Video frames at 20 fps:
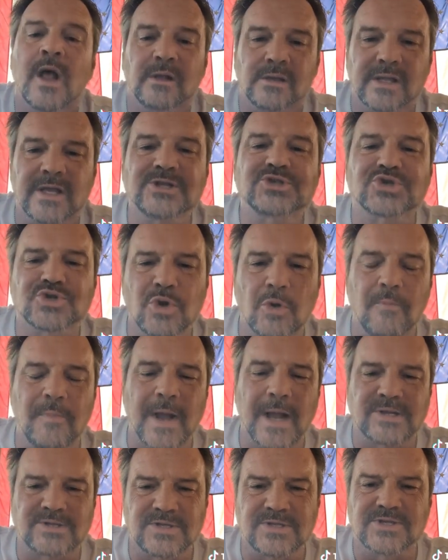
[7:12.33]
Let's go
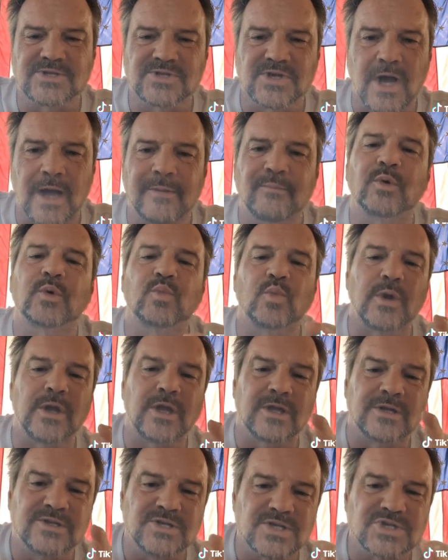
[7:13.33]
back to the time when we
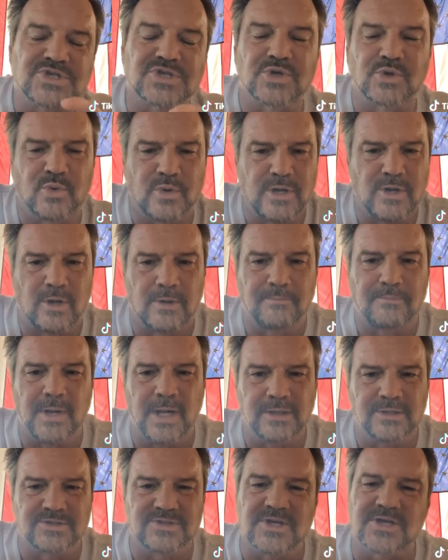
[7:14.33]
can disagree on
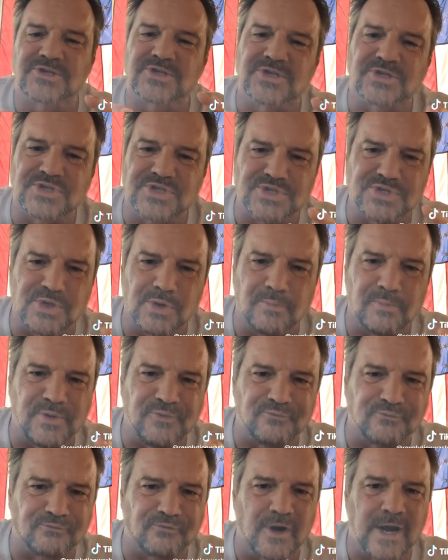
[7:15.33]
politics and still be
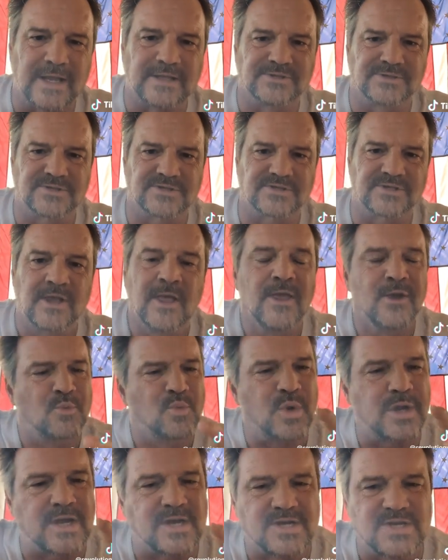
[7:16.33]
friends.
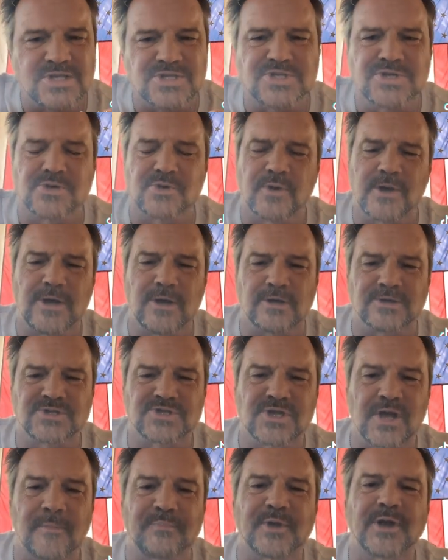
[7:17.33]
We can disagree on
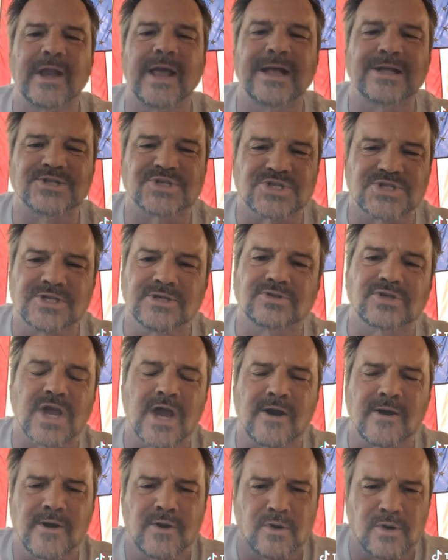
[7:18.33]
something and still
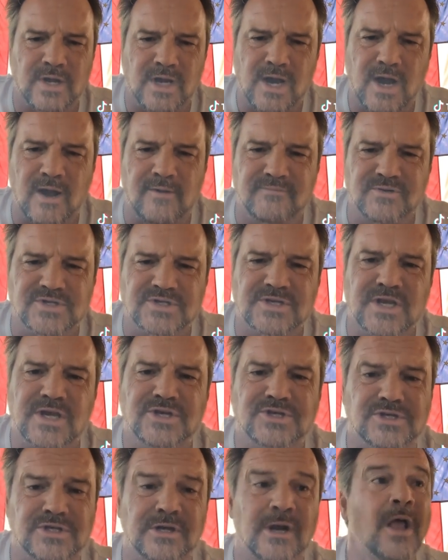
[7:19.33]
carry on a
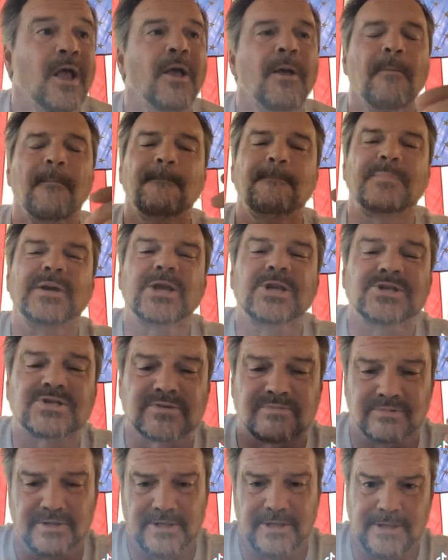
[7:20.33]
conversation
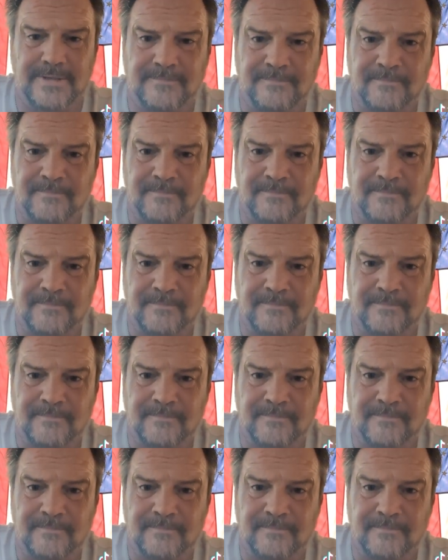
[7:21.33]
peaceably.